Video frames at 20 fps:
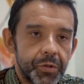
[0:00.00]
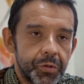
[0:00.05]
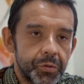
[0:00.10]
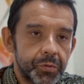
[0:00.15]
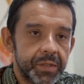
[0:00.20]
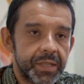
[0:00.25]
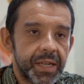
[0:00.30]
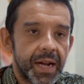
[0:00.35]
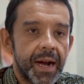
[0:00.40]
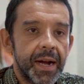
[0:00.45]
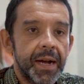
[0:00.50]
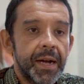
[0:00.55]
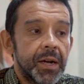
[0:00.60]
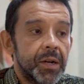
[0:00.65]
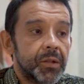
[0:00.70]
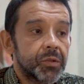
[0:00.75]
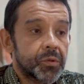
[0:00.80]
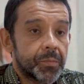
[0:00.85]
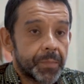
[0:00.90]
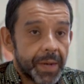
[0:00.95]
the junta,
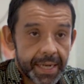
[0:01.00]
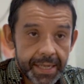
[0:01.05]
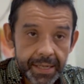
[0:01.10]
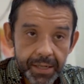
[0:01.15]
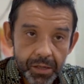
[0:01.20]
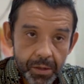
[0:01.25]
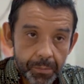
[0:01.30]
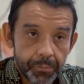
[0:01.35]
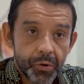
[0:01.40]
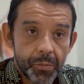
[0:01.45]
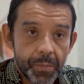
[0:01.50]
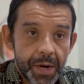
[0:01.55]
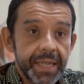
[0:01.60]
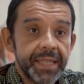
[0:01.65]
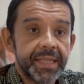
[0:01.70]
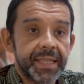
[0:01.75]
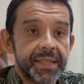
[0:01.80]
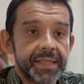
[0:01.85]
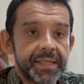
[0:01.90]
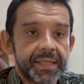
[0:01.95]
to make
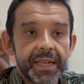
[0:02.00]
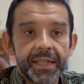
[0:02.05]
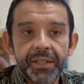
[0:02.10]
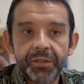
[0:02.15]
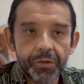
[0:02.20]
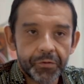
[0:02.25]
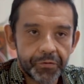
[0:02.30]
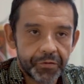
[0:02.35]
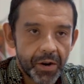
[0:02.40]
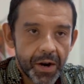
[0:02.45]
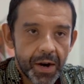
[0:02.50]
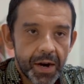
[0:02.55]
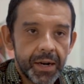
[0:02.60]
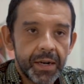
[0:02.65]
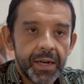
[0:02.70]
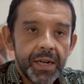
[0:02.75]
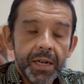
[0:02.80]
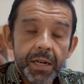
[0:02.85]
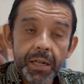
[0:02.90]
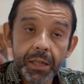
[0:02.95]
compromises. And so far,
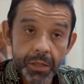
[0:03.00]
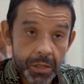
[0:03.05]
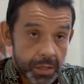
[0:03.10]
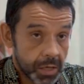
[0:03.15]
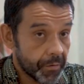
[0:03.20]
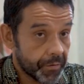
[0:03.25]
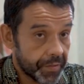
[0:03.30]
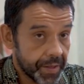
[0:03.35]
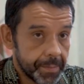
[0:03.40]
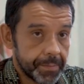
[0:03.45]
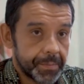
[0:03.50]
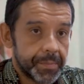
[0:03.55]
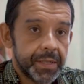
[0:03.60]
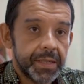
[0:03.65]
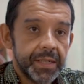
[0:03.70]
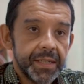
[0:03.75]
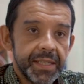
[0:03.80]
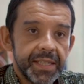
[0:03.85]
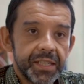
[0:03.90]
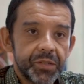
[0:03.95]
none of them
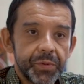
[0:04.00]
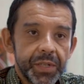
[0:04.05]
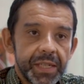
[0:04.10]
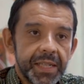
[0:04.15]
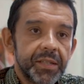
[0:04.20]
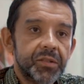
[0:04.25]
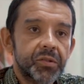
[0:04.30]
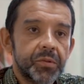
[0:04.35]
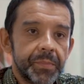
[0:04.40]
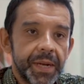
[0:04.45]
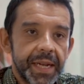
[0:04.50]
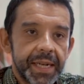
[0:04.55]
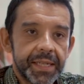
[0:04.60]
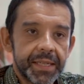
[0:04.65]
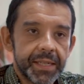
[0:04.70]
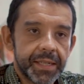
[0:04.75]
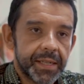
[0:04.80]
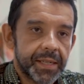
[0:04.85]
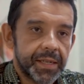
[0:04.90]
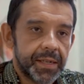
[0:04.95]
is willing to
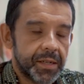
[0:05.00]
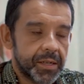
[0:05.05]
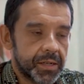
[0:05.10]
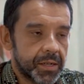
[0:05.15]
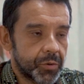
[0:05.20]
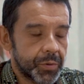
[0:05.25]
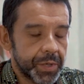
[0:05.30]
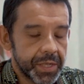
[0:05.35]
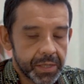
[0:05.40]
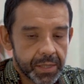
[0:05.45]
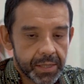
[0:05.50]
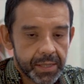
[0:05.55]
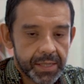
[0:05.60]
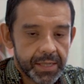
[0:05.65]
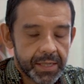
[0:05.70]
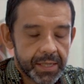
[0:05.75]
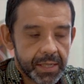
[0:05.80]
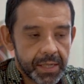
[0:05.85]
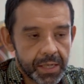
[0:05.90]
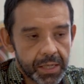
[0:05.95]
make uh, uh, real
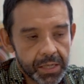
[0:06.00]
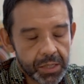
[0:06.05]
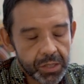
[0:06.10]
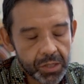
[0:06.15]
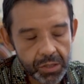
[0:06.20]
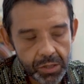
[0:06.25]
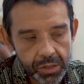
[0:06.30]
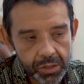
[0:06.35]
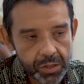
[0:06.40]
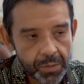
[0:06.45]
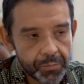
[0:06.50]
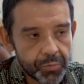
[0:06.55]
uh,